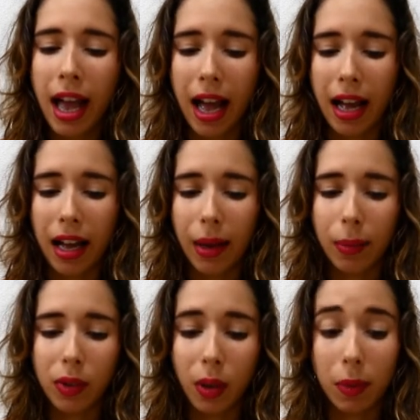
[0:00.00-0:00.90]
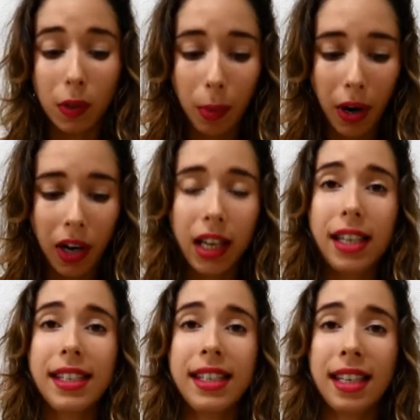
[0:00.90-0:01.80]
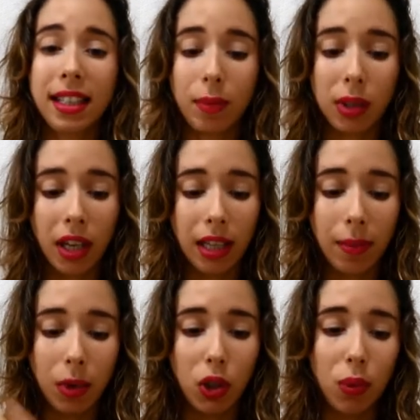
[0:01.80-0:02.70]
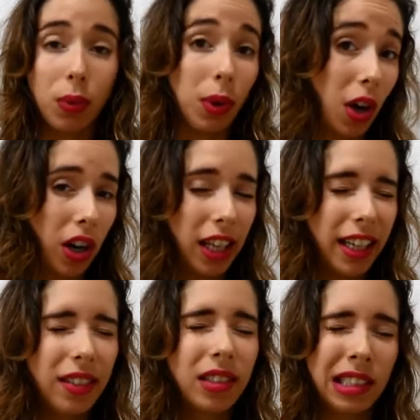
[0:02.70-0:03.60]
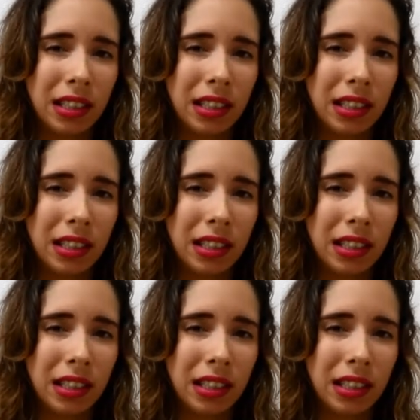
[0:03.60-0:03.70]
some asparagus, some sauteed mushrooms with garlic,